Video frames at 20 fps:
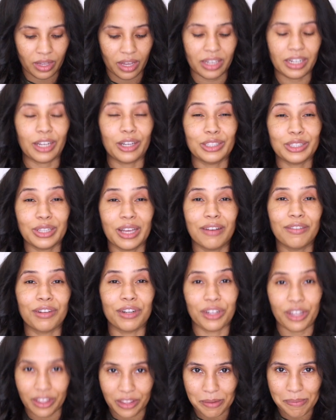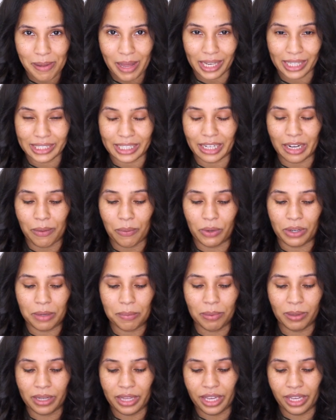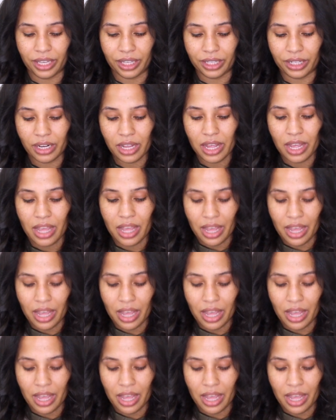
And I also have another palette that I want to play in,